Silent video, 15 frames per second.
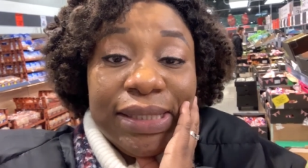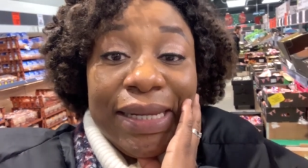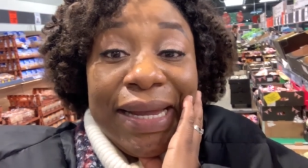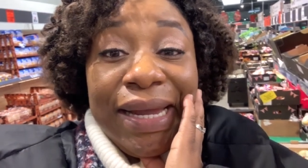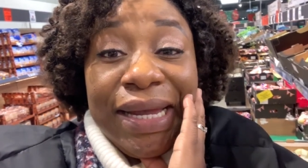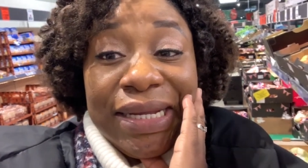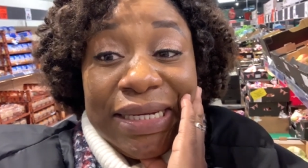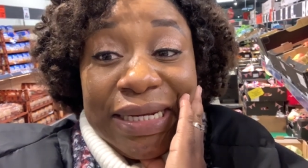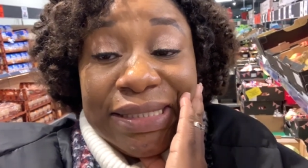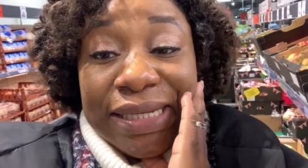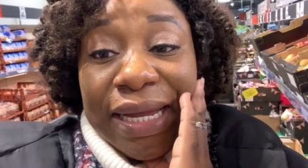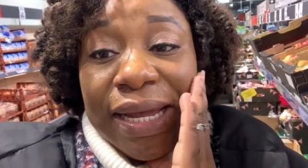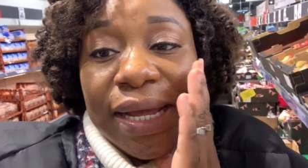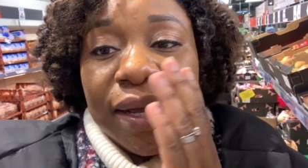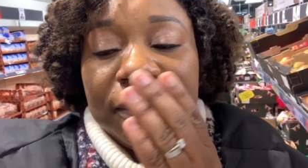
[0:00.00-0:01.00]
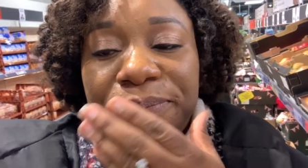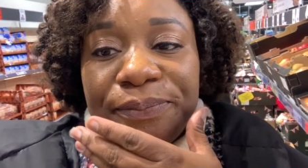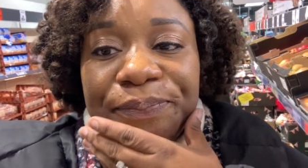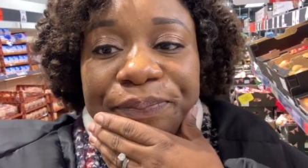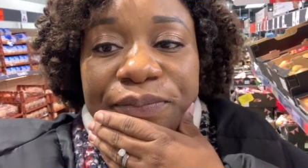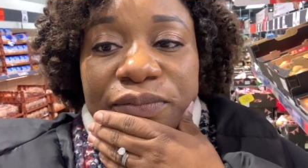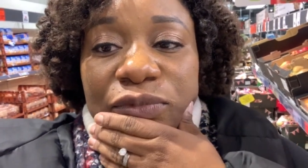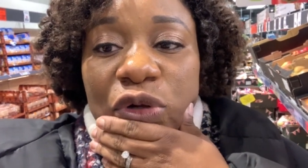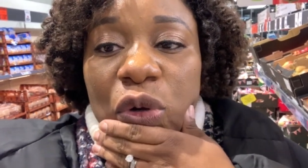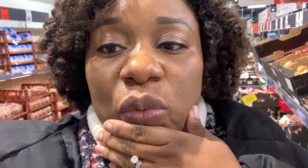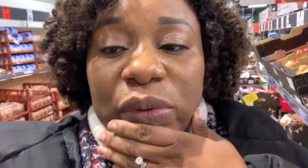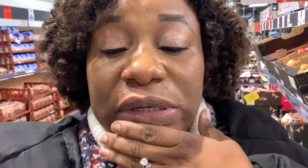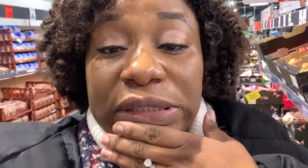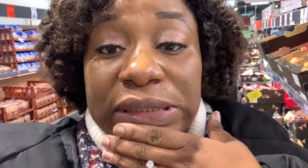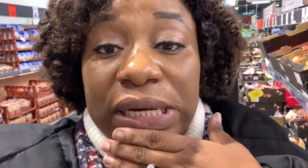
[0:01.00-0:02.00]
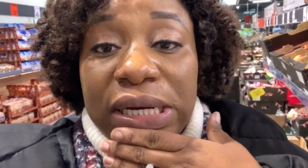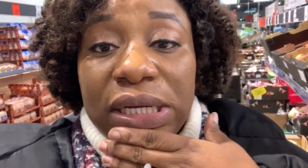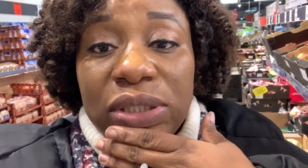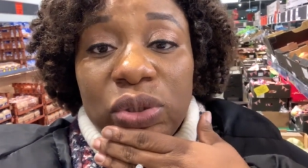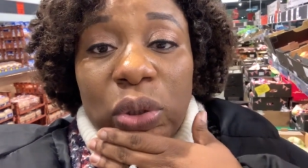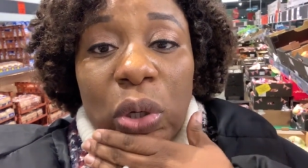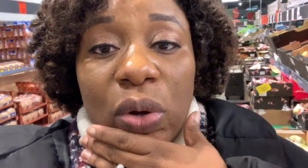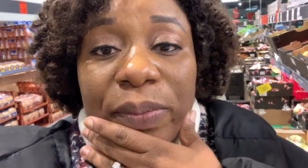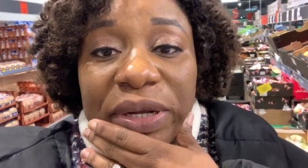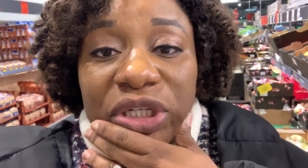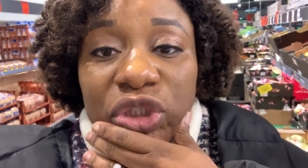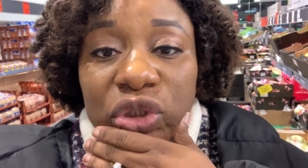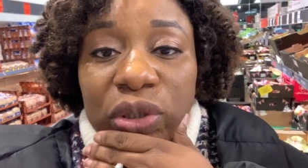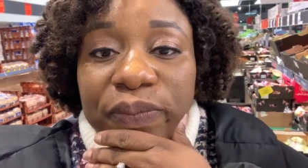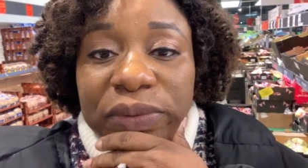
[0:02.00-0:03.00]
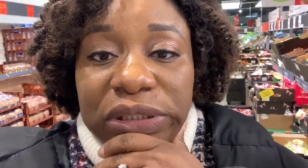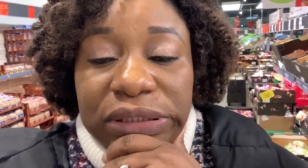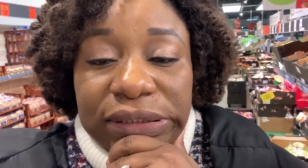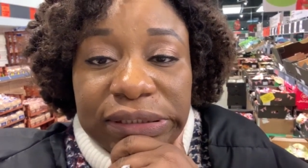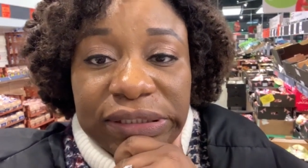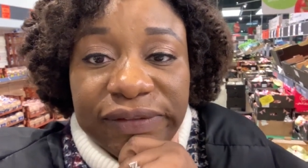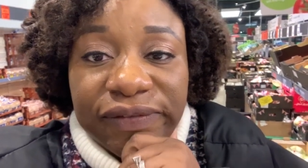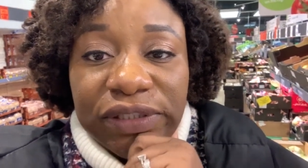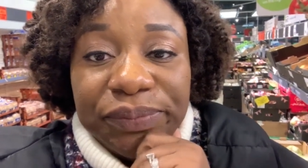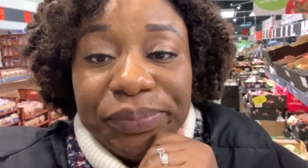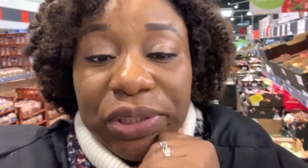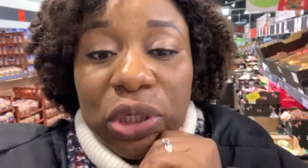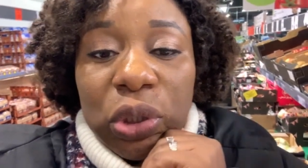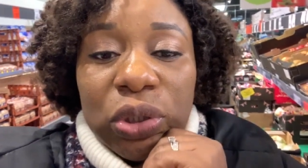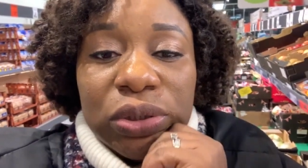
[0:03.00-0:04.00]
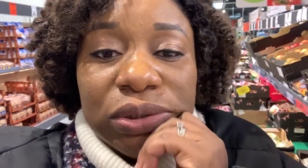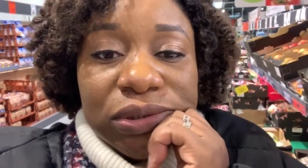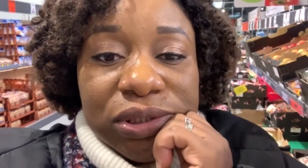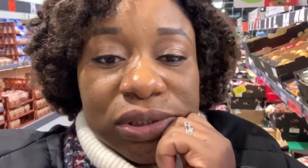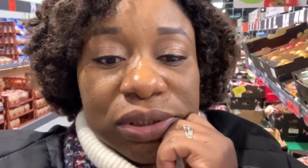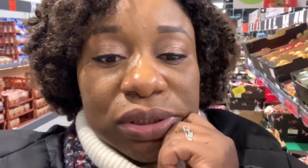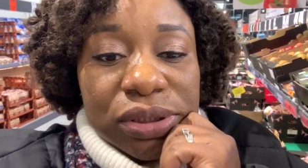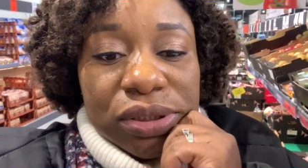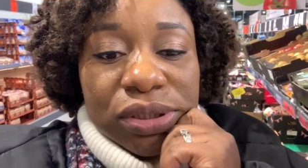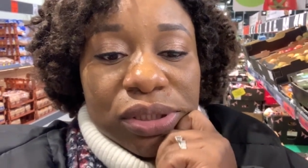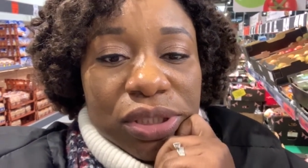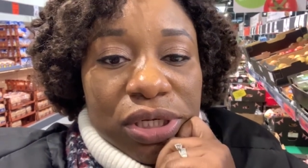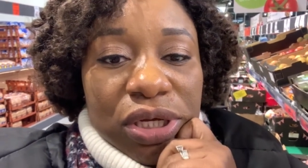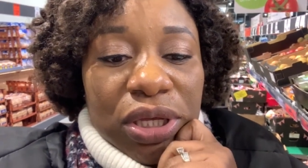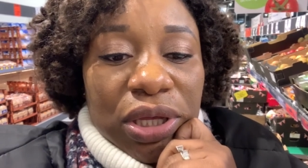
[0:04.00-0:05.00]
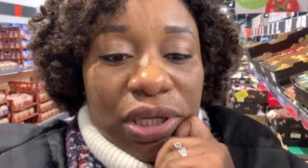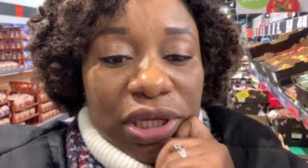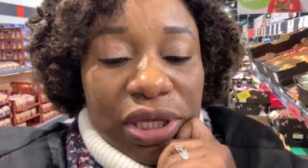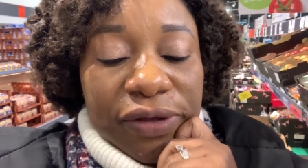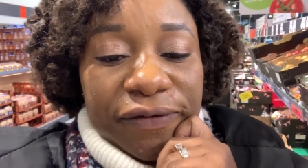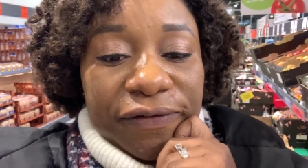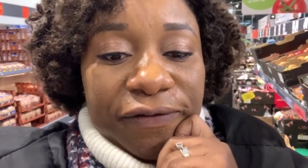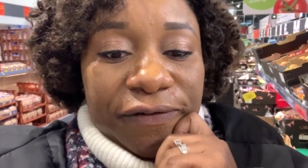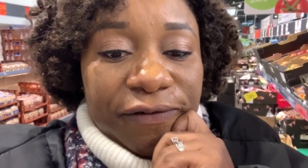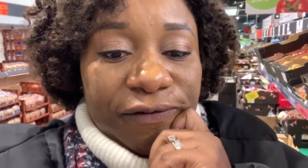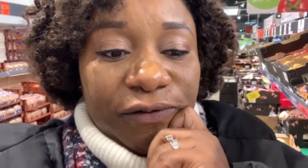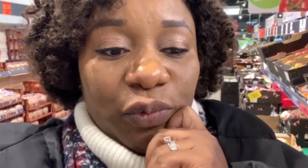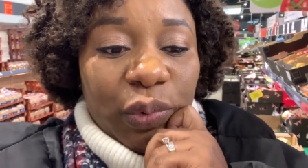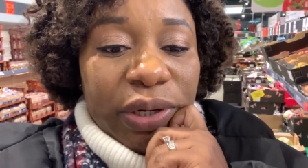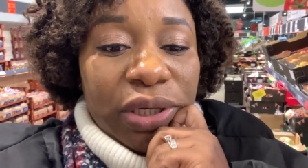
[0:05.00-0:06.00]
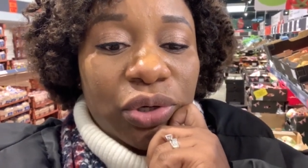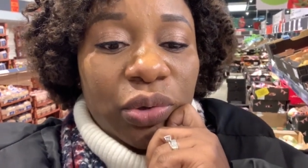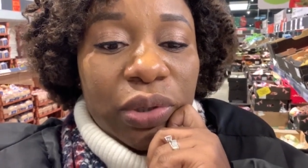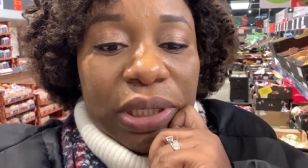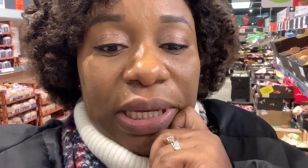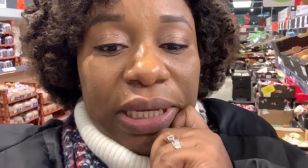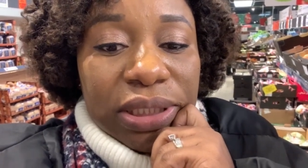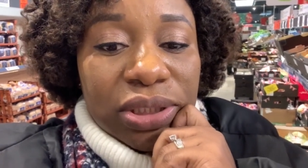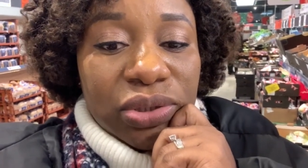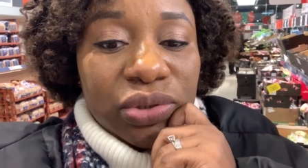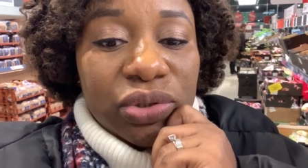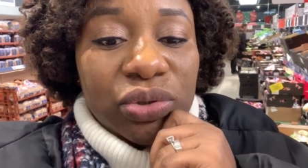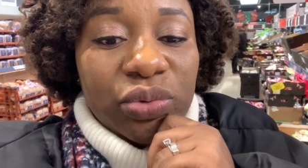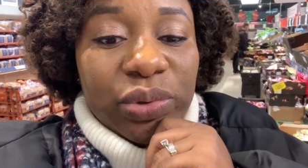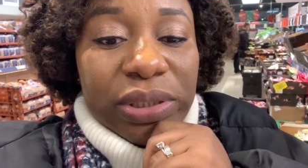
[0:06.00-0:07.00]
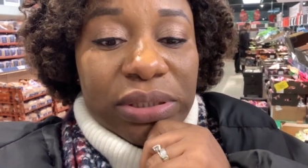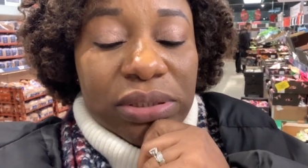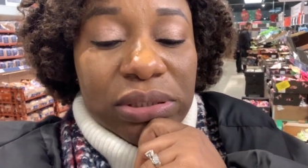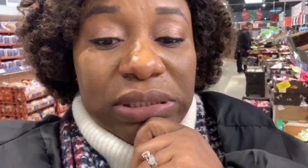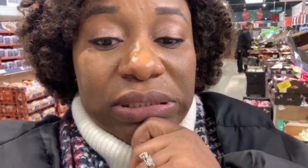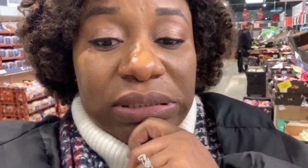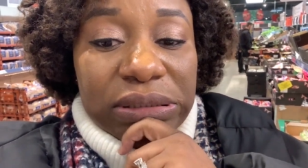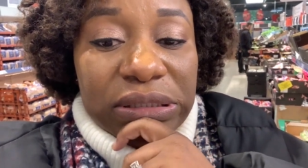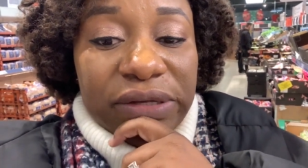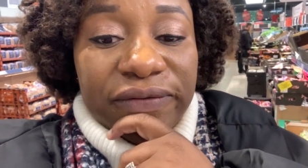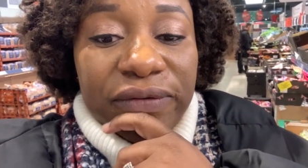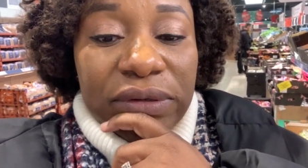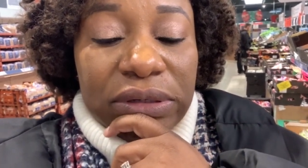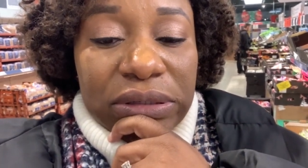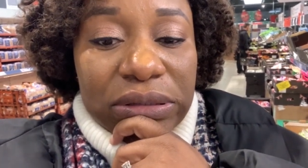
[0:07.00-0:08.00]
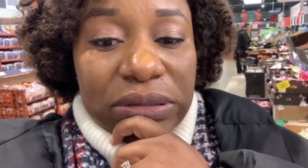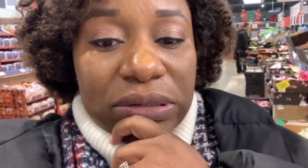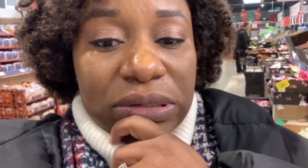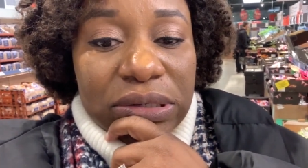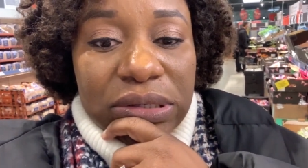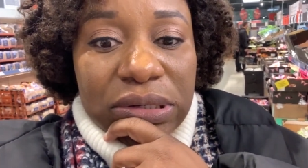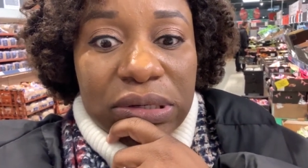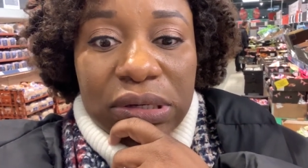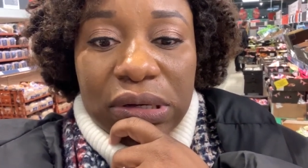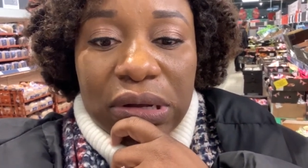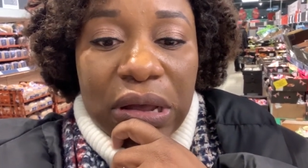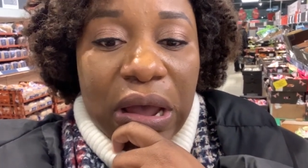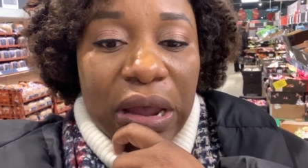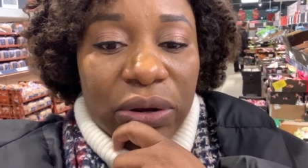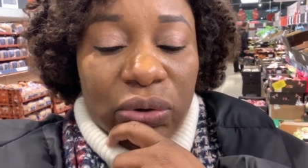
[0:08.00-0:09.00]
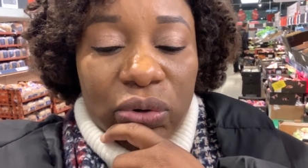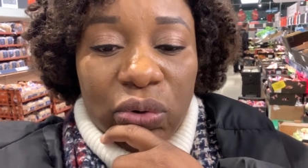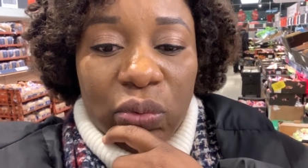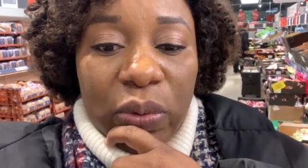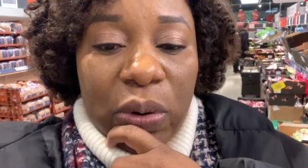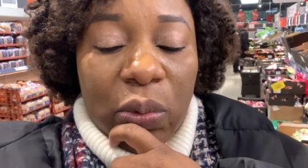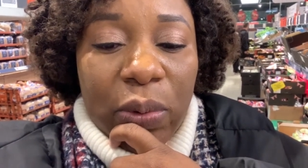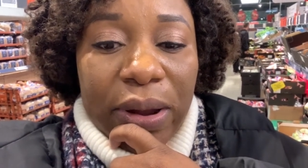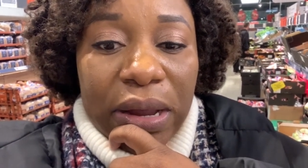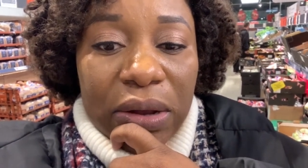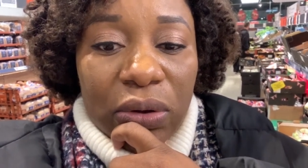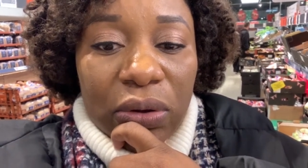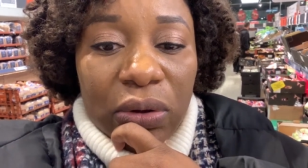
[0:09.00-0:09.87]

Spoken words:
tired as I am, we decided to come and shop this evening because if we don't get to do it this evening, I don't know when we're